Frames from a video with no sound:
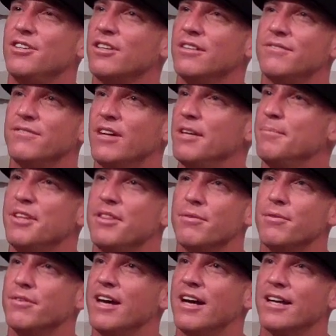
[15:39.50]
you can find me
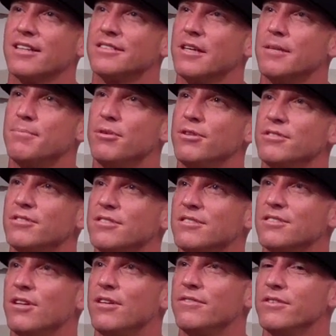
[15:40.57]
through that I post
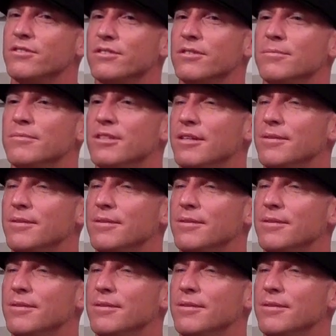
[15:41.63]
Salvo sometimes.